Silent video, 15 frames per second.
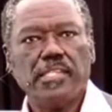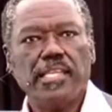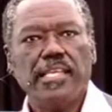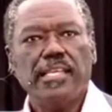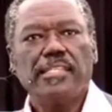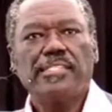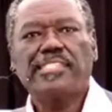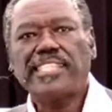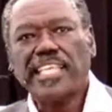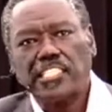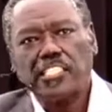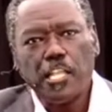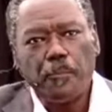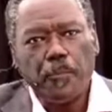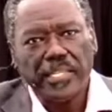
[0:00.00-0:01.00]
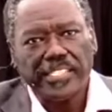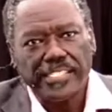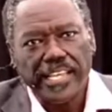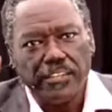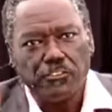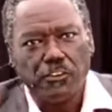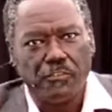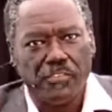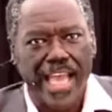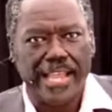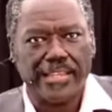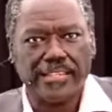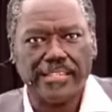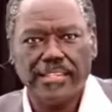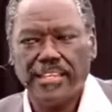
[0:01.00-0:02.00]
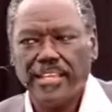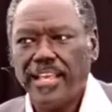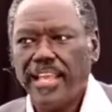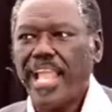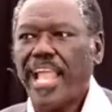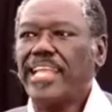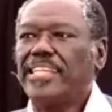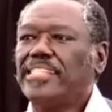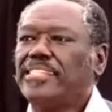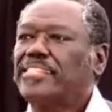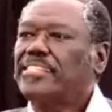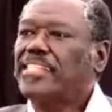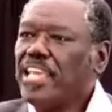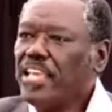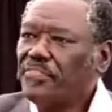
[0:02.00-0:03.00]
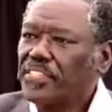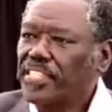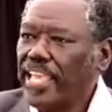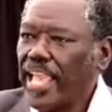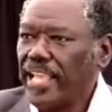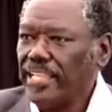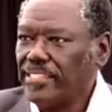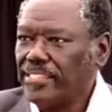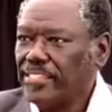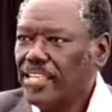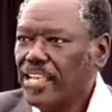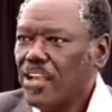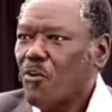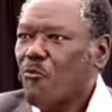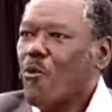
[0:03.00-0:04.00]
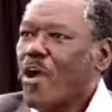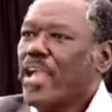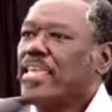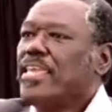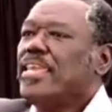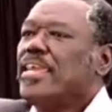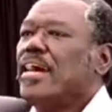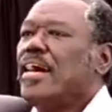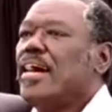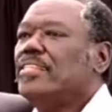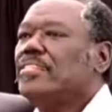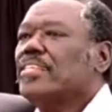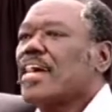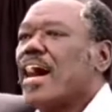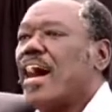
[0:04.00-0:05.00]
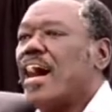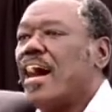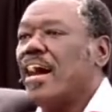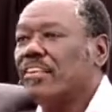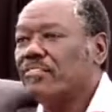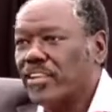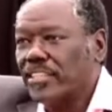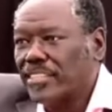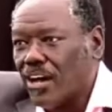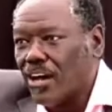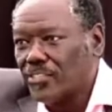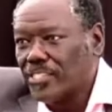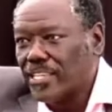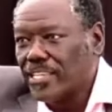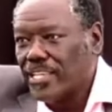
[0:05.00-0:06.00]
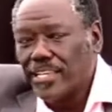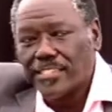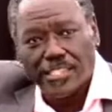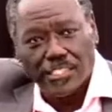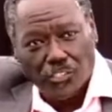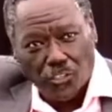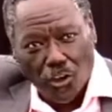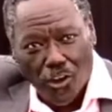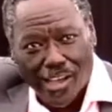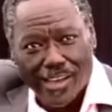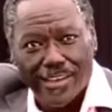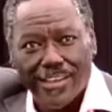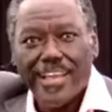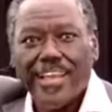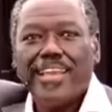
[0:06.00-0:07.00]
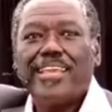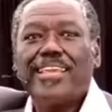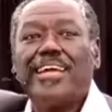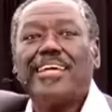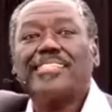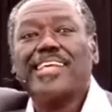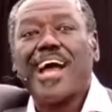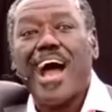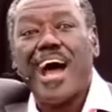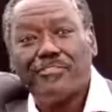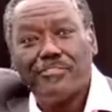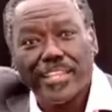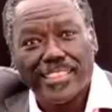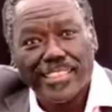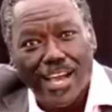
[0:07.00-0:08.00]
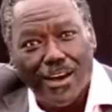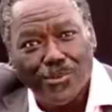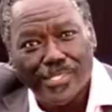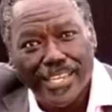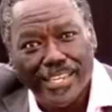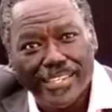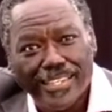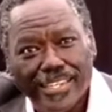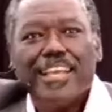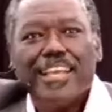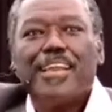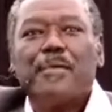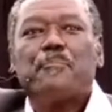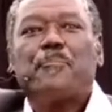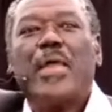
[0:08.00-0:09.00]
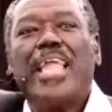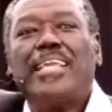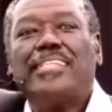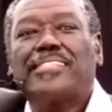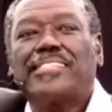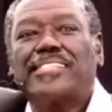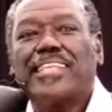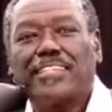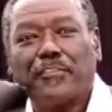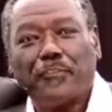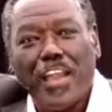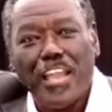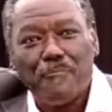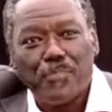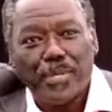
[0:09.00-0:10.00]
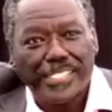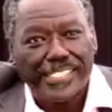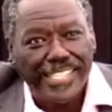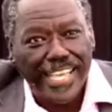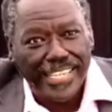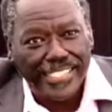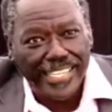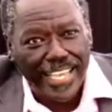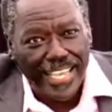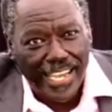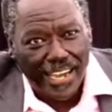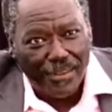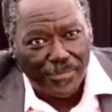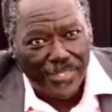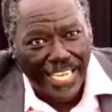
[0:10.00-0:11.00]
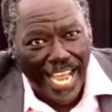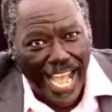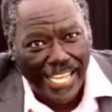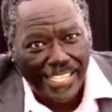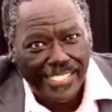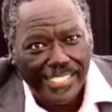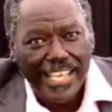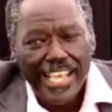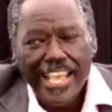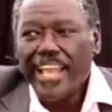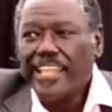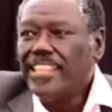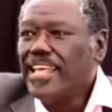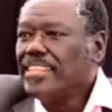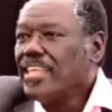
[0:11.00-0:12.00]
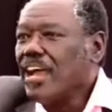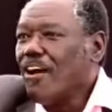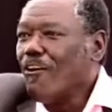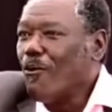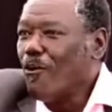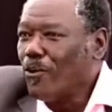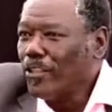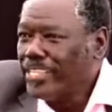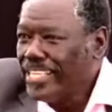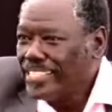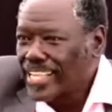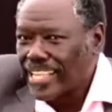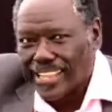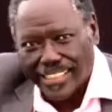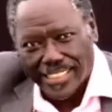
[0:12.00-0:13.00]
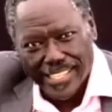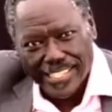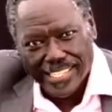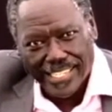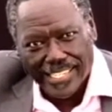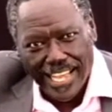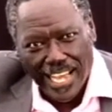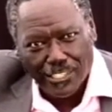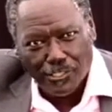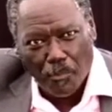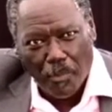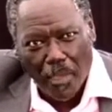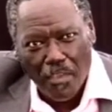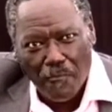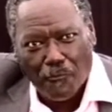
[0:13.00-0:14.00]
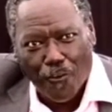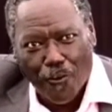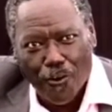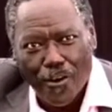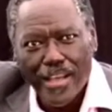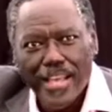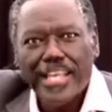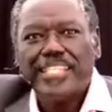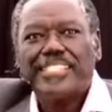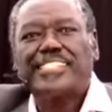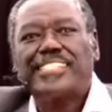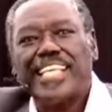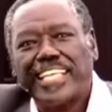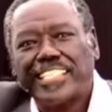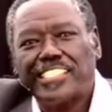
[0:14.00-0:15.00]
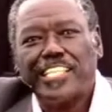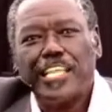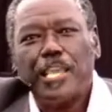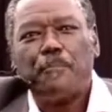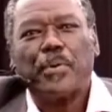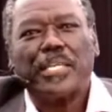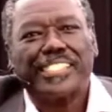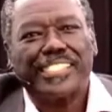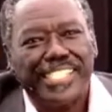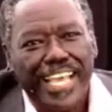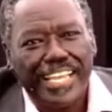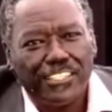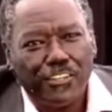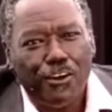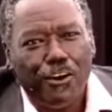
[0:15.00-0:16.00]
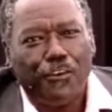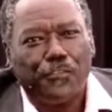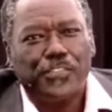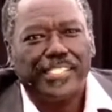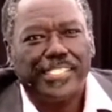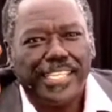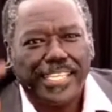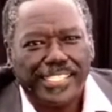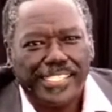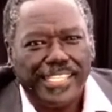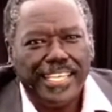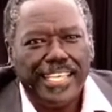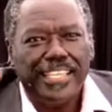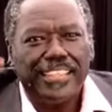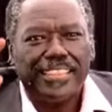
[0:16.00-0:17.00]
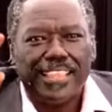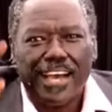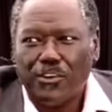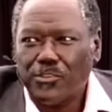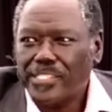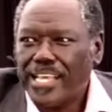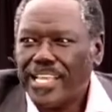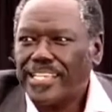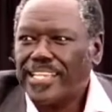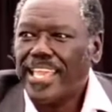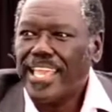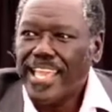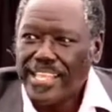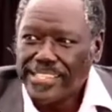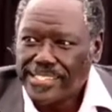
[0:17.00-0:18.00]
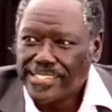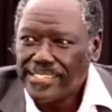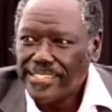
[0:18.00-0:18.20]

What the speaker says: 60% of that. And in Steve's case, where he earns 100,000, here's a shocker, he earns 100,000, pays 35% income tax, and then there are all these other things that he has to pay for. 60% of 60,000 is